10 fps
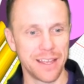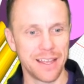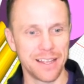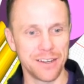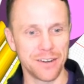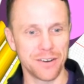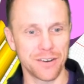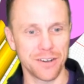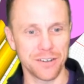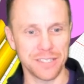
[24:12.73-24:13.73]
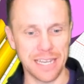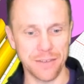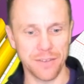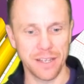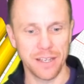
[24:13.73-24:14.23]
you're
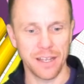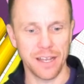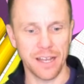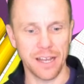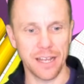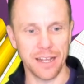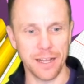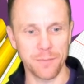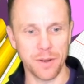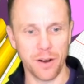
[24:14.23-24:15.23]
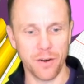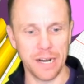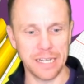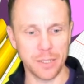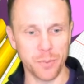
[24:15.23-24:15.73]
safe. I'm
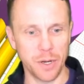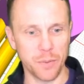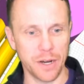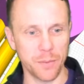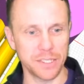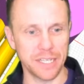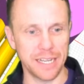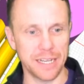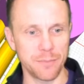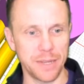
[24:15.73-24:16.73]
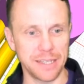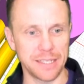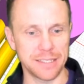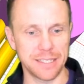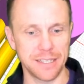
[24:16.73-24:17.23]
already at the point where I wish I hadn't made
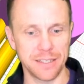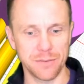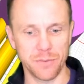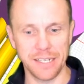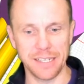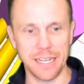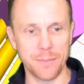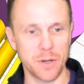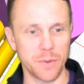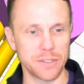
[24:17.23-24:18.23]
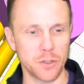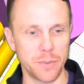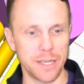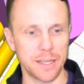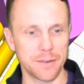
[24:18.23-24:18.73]
this ring diameter one so
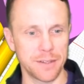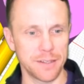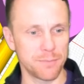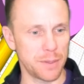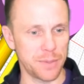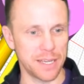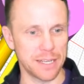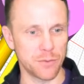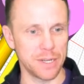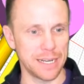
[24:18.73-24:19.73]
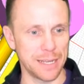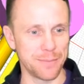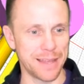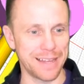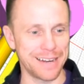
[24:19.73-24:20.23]
big. Maybe I can rename
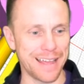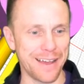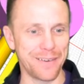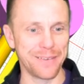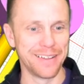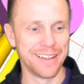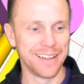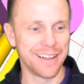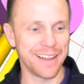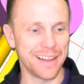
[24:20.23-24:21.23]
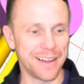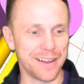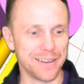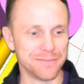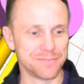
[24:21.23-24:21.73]
that now.
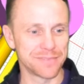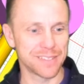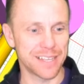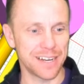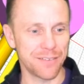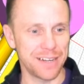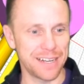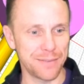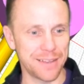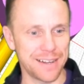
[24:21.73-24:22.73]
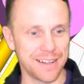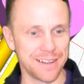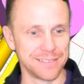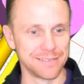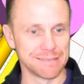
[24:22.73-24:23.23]
Can I rename that
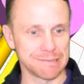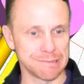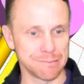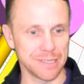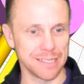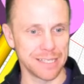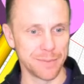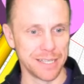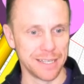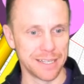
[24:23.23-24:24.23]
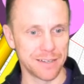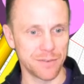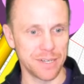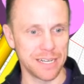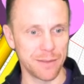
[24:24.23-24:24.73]
now? Well, let me
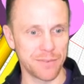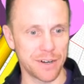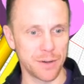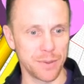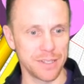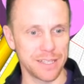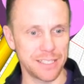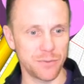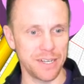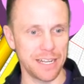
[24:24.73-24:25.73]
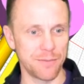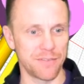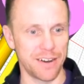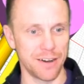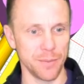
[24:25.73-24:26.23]
rename variable. Let's rename
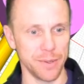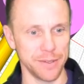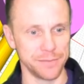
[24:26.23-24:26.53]
variable.